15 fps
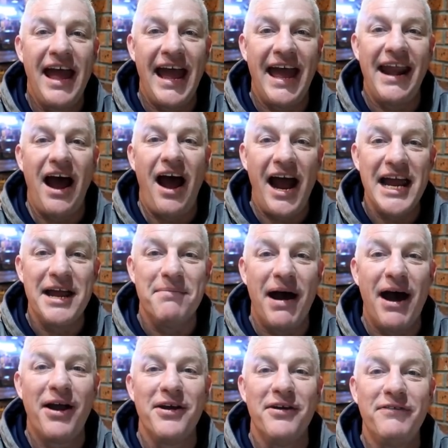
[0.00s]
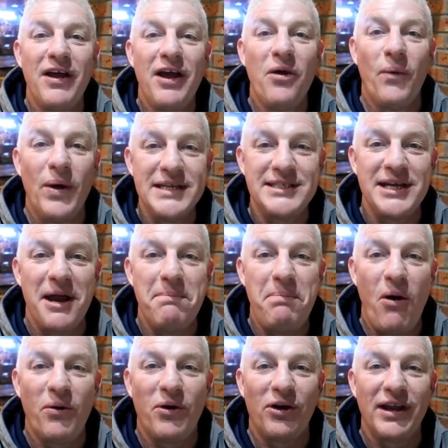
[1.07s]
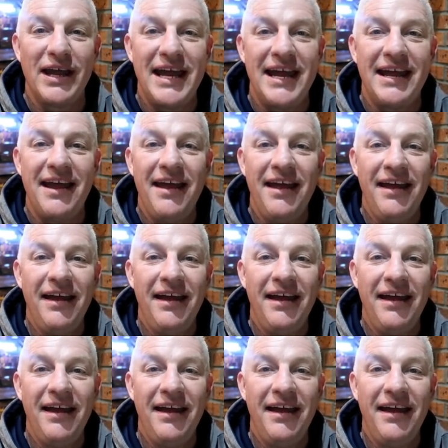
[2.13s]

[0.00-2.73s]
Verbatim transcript: and I am out of Wednesday Poker League.